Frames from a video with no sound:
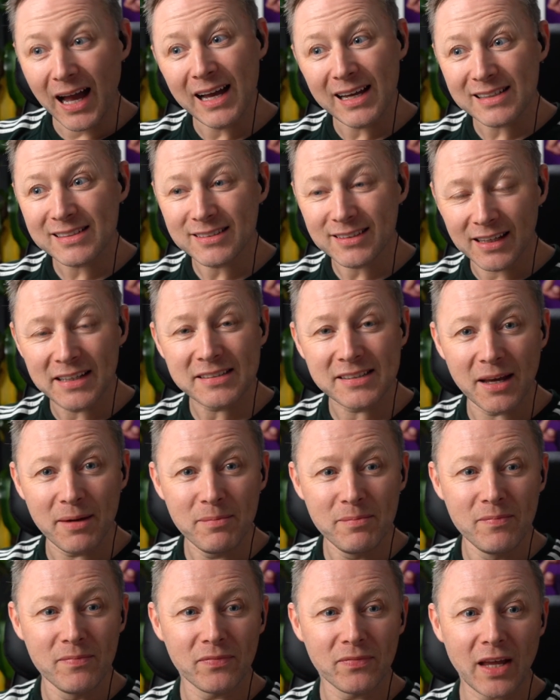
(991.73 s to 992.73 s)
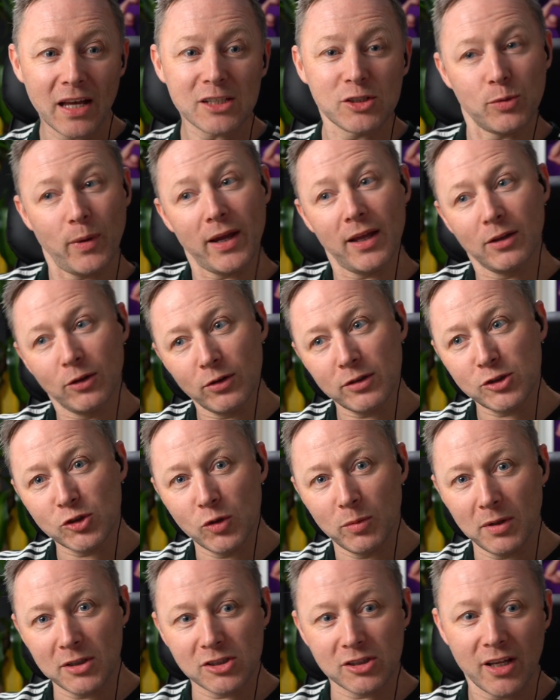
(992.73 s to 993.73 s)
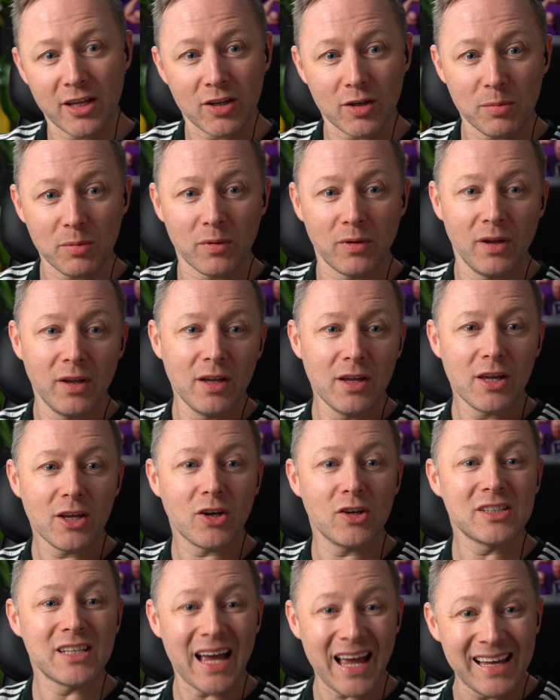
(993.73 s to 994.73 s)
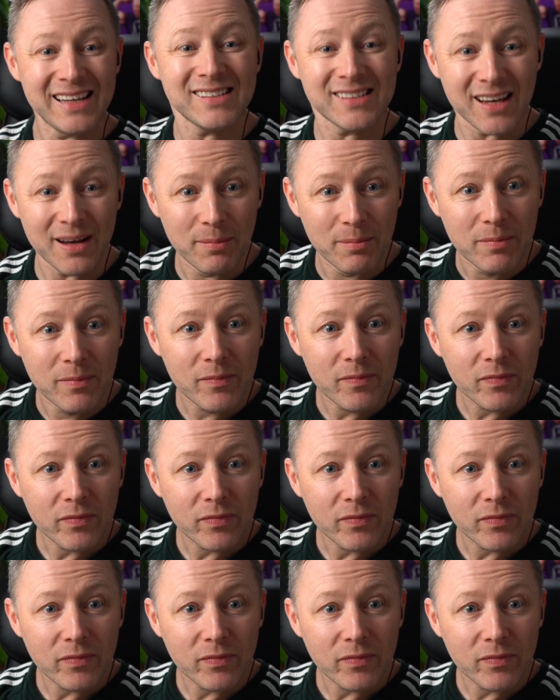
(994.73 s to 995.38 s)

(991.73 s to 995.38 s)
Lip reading: actually is him. That's why he looks so much like him. Because it is him.